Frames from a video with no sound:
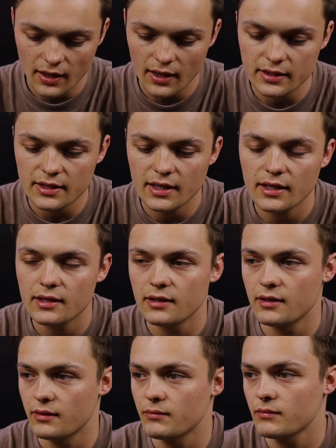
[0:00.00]

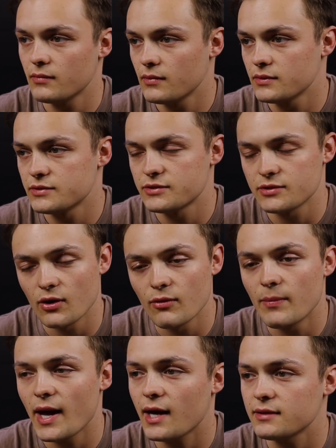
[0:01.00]
him so
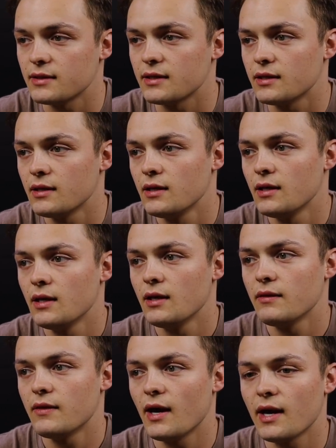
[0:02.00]
badly
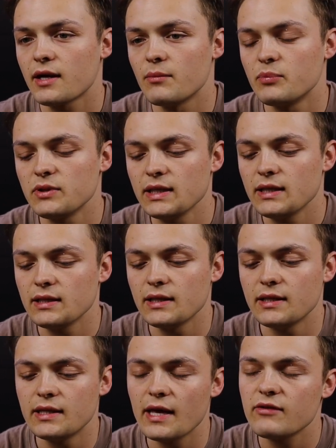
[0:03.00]
that I
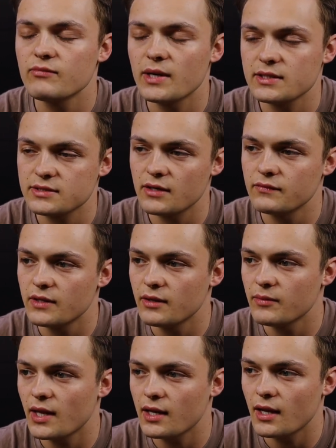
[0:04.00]
completely gave myself to
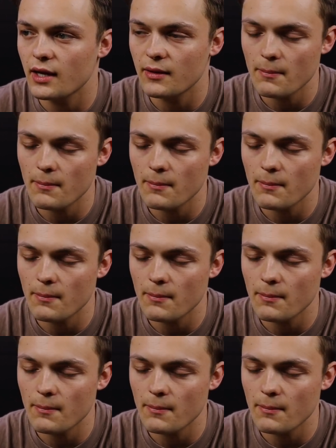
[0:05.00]
him that night.